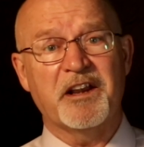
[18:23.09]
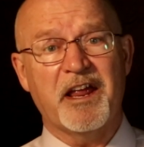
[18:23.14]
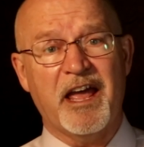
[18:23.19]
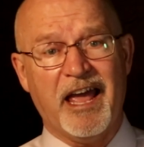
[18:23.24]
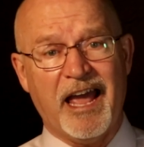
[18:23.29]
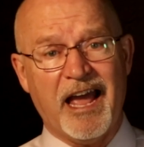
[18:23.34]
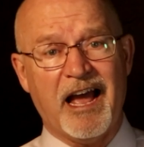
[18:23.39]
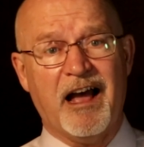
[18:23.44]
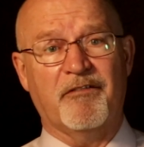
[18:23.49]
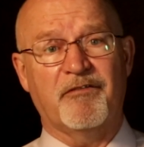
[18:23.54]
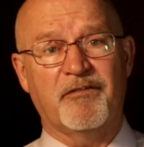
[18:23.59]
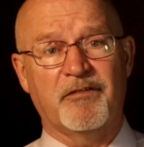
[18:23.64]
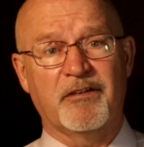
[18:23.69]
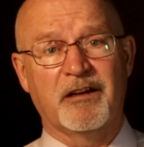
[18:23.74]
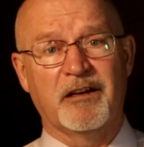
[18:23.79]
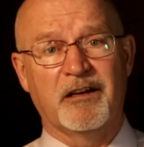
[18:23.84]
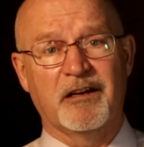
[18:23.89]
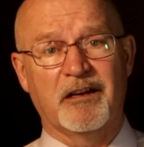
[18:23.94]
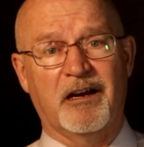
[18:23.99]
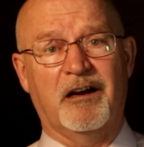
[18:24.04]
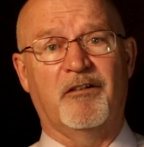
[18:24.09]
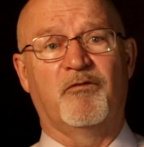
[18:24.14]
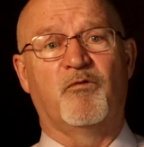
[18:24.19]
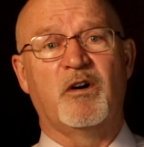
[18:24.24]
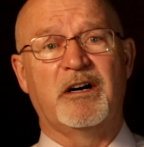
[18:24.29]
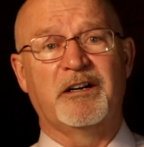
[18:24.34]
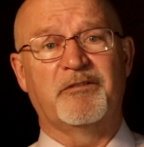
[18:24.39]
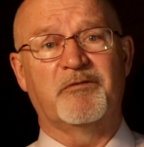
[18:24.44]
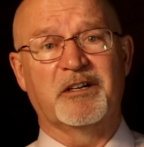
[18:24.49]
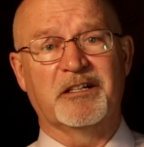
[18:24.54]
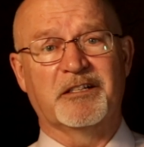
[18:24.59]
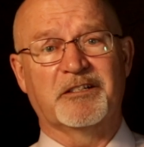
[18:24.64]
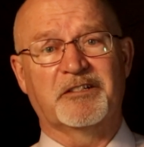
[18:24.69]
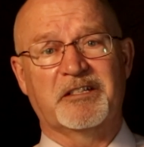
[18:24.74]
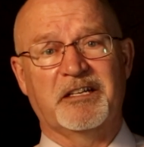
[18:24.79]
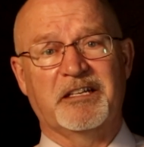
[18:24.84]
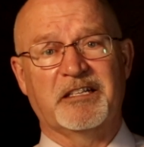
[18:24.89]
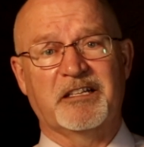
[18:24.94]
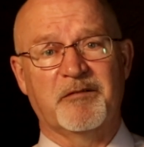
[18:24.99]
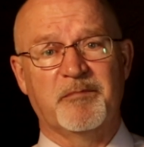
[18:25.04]
one half of one
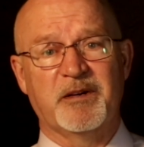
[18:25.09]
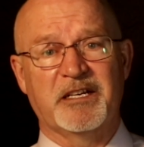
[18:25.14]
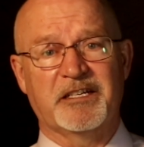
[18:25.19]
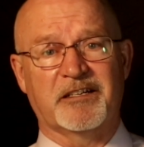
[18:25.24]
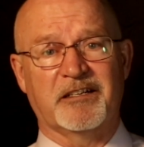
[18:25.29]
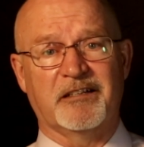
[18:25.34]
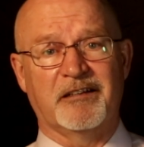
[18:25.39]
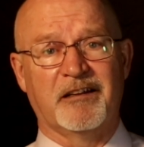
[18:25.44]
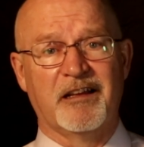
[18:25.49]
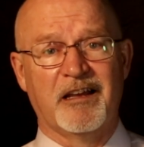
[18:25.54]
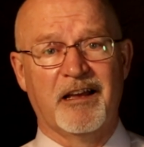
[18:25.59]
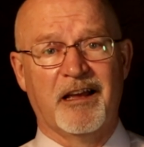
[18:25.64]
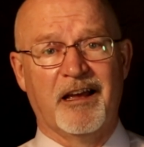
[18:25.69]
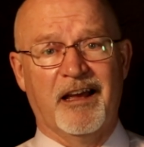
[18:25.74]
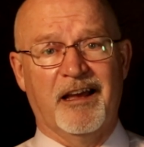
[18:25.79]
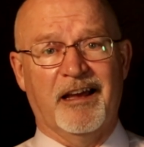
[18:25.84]
real estate commission,